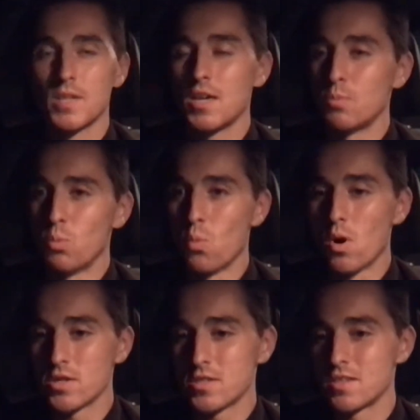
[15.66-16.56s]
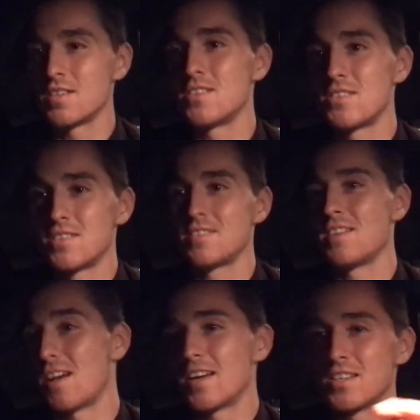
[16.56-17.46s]
It
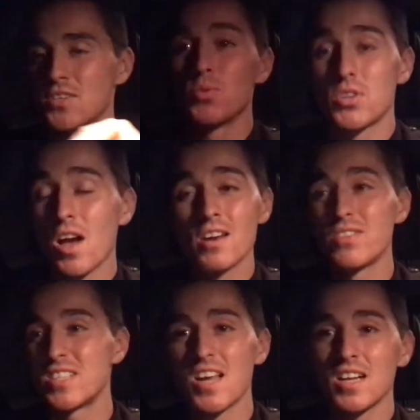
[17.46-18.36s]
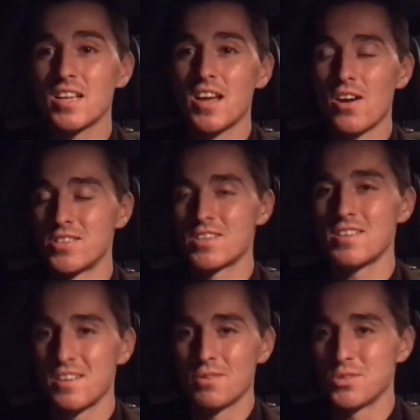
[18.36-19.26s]
was kind of exactly how
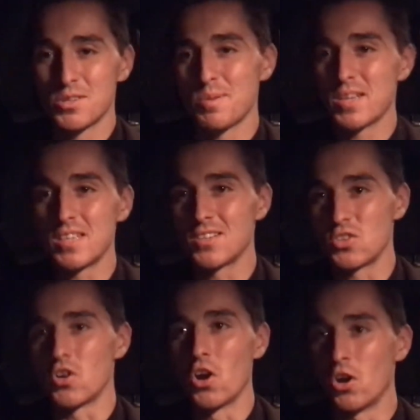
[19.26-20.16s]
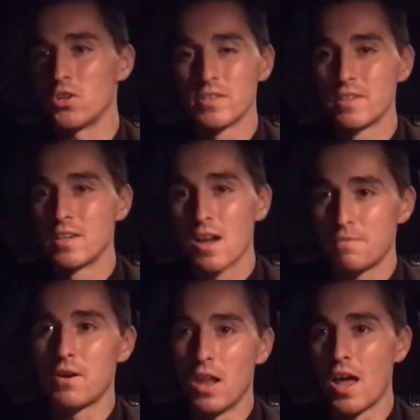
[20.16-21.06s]
I was expecting it to go. I
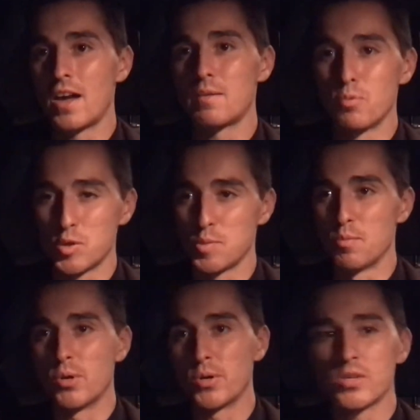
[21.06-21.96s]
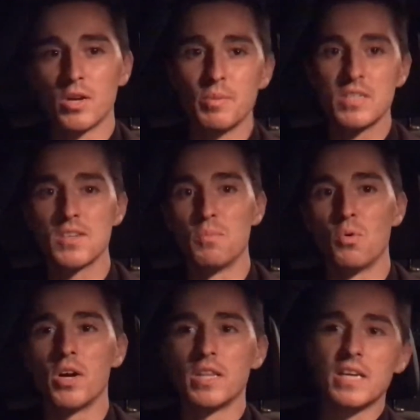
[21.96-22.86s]
felt like Brisbane were always going to be
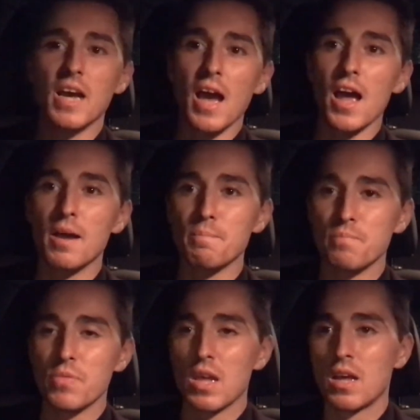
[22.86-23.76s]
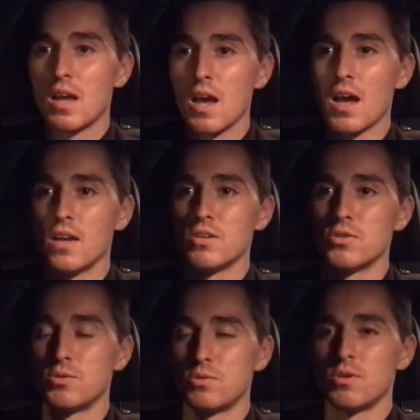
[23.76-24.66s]
somewhat in the game,
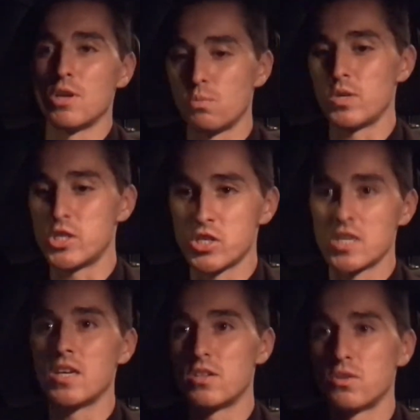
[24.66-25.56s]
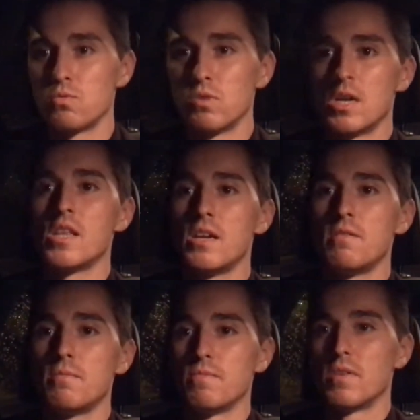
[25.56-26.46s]
and we just needed to really,